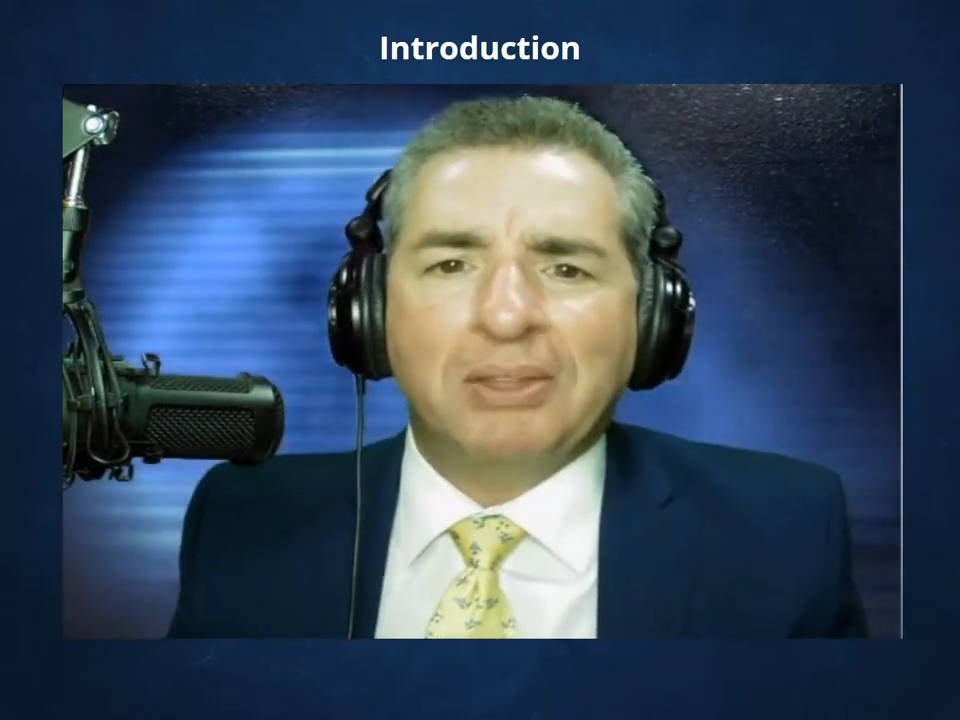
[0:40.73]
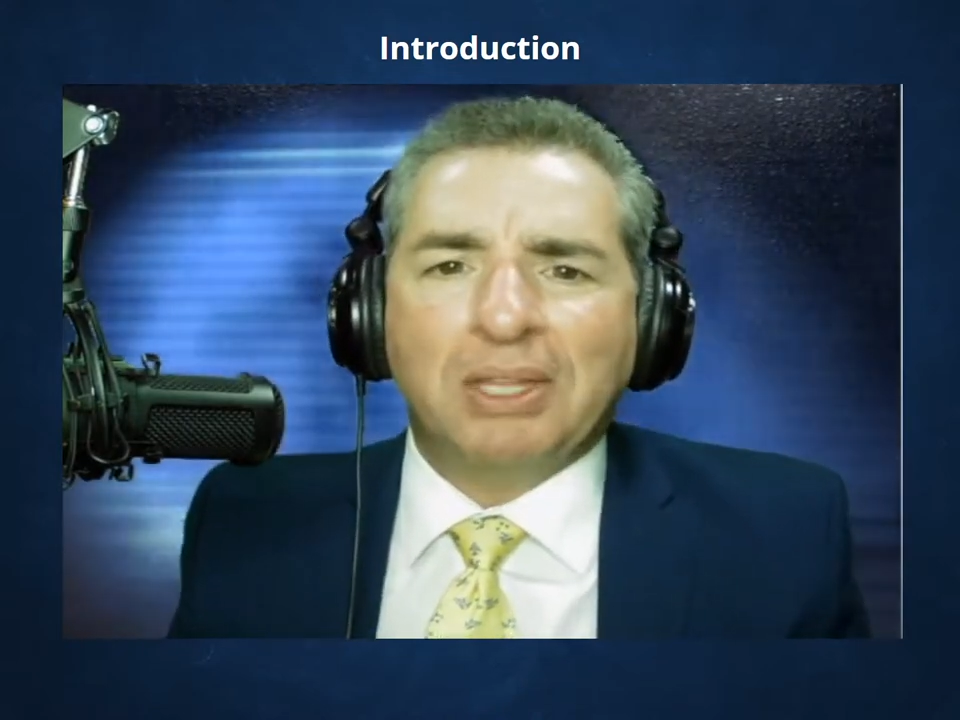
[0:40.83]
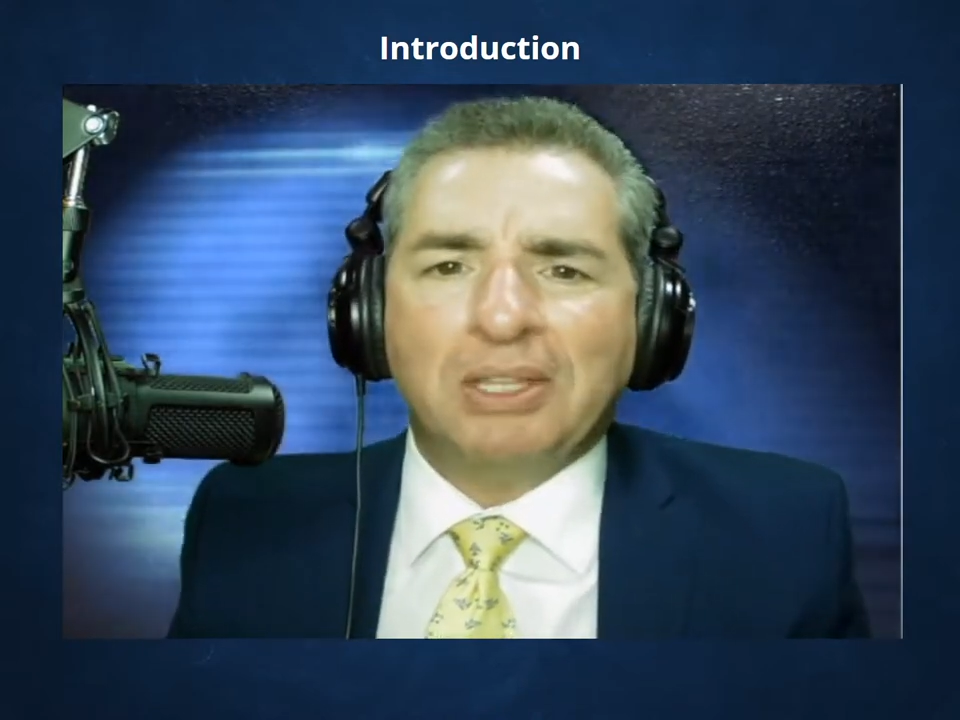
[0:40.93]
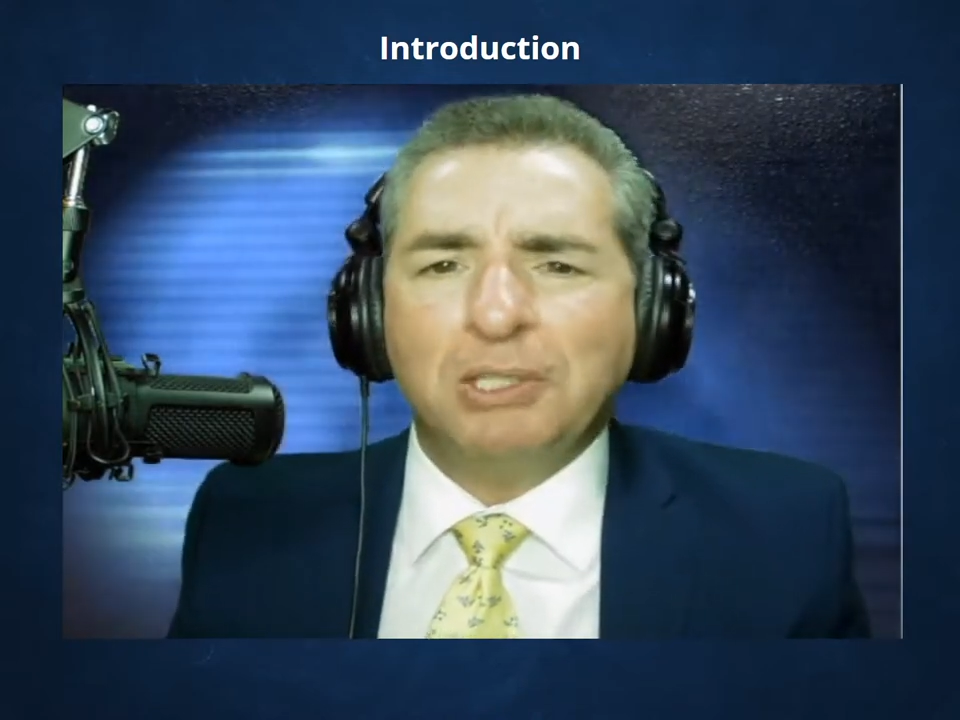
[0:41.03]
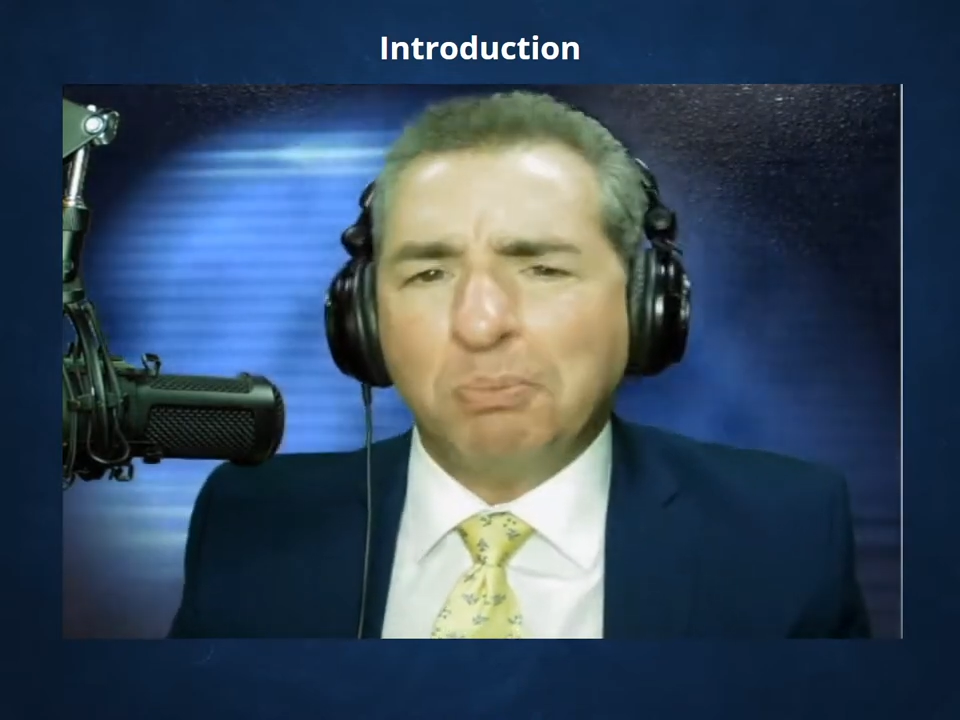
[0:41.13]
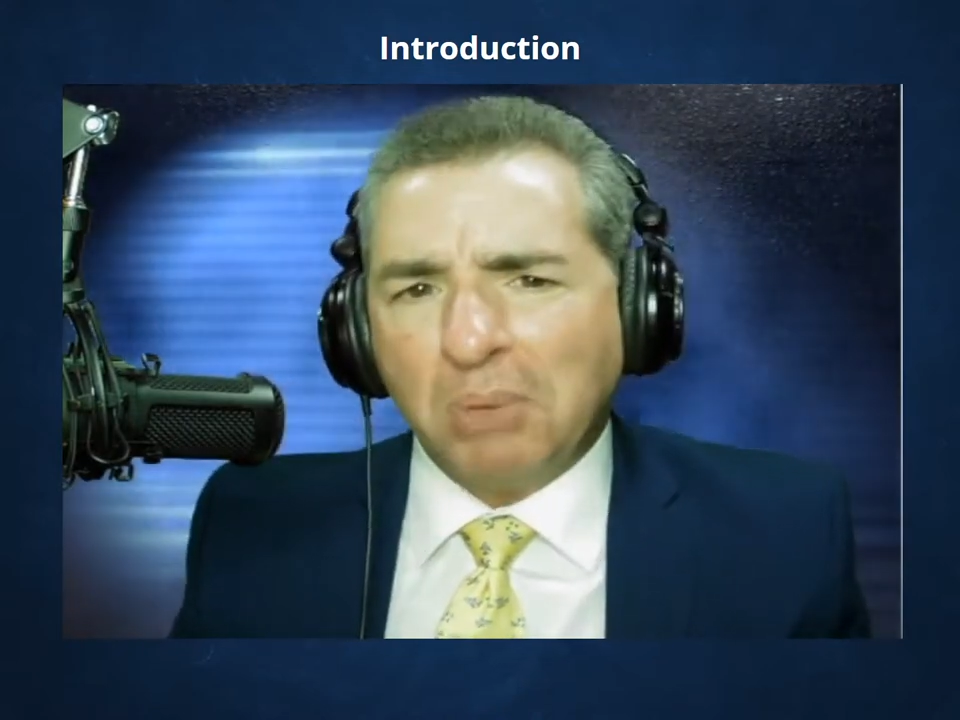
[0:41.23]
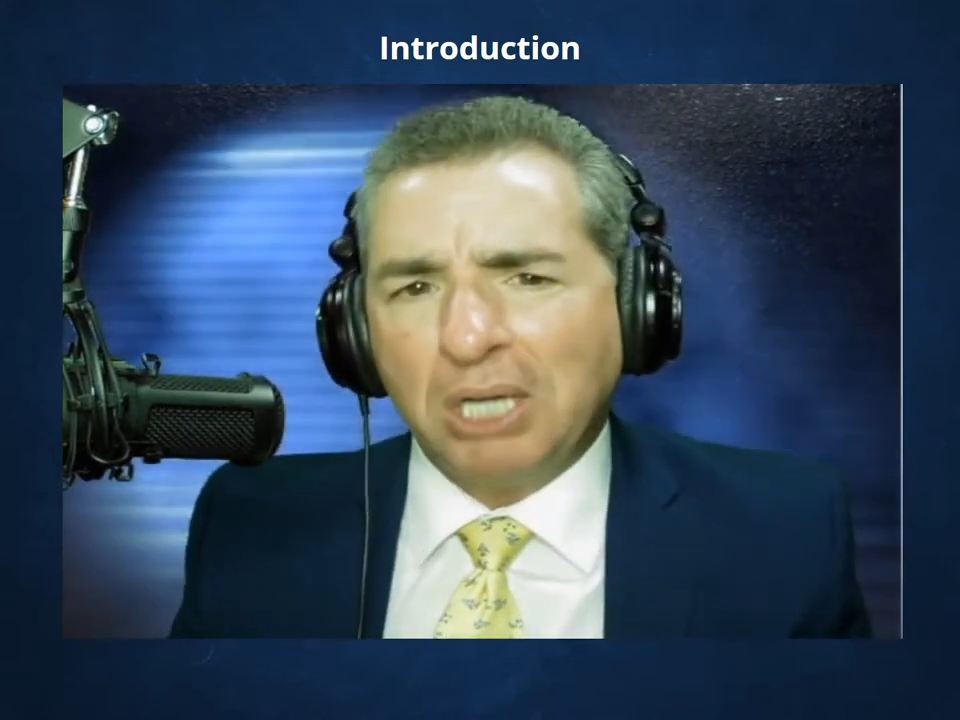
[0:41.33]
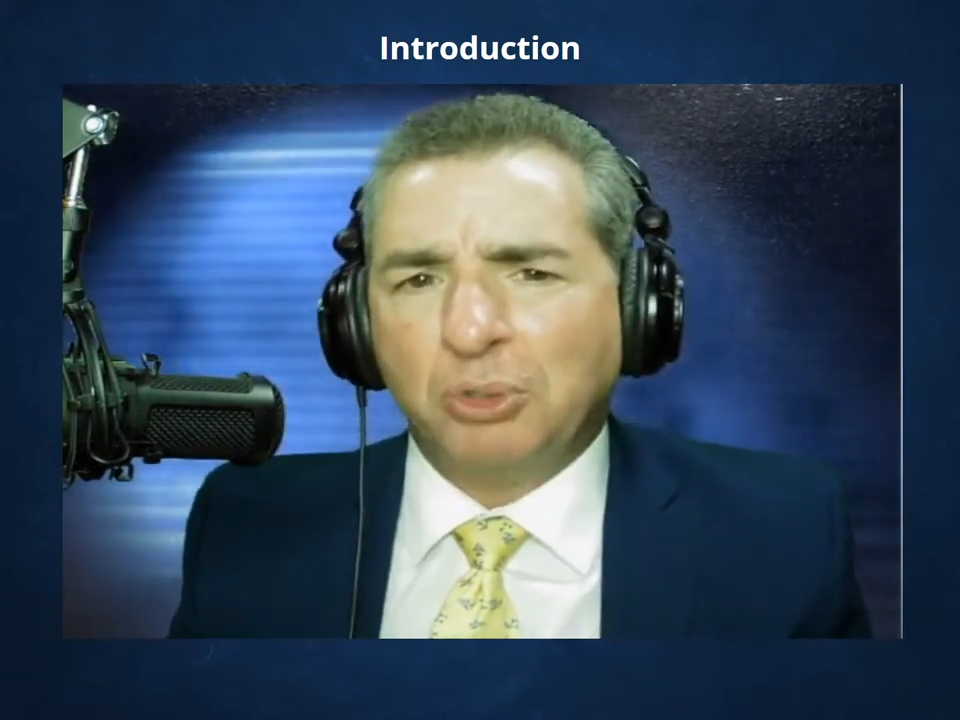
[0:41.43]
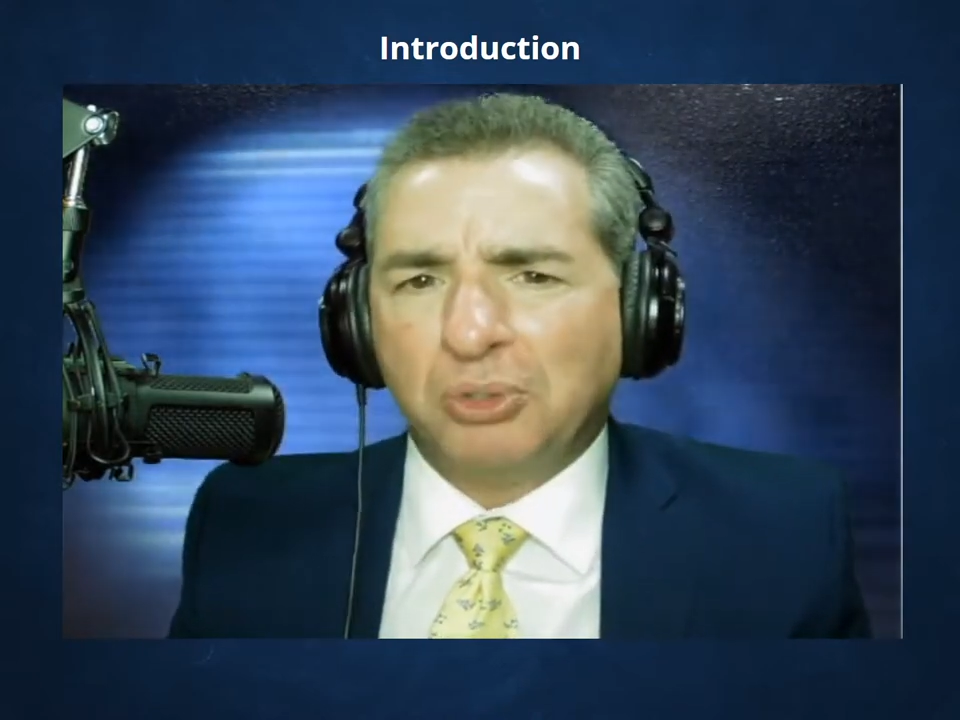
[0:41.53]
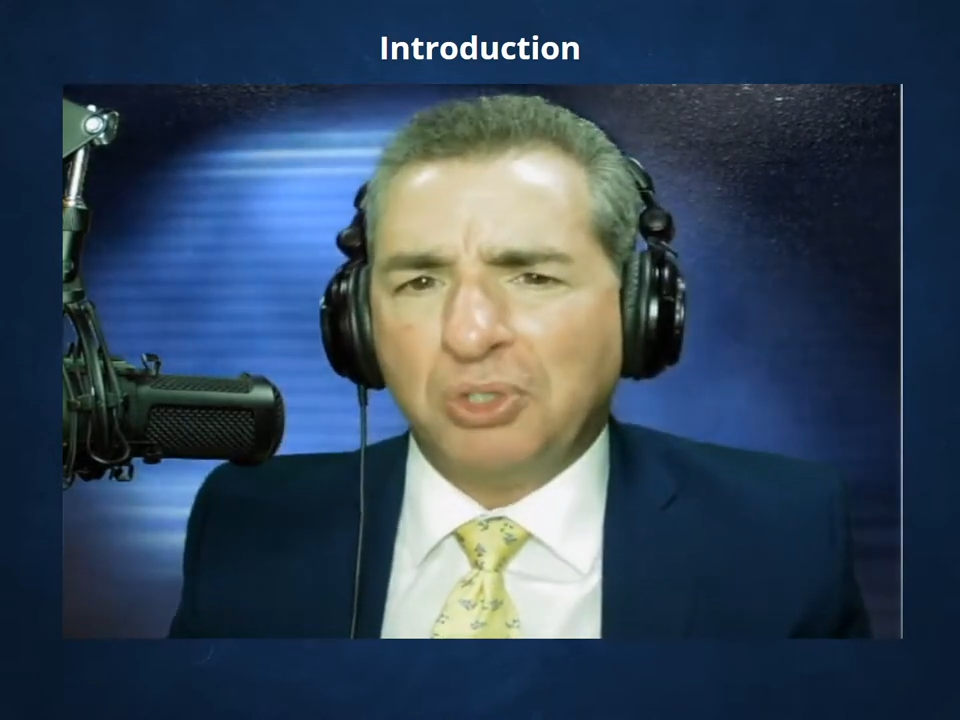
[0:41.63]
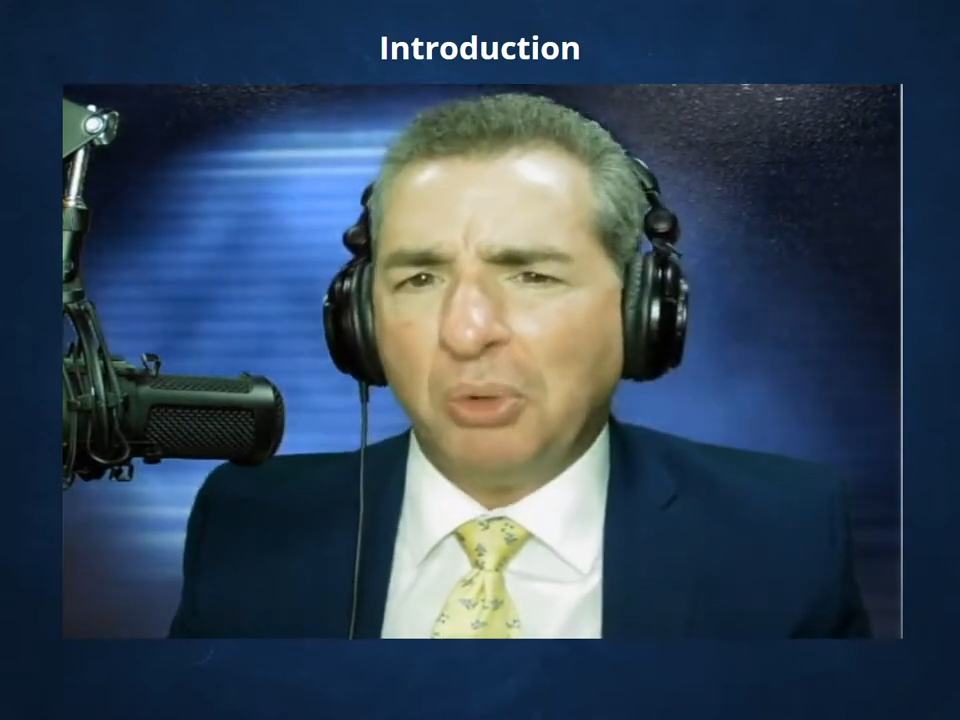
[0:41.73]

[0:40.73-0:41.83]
that this module is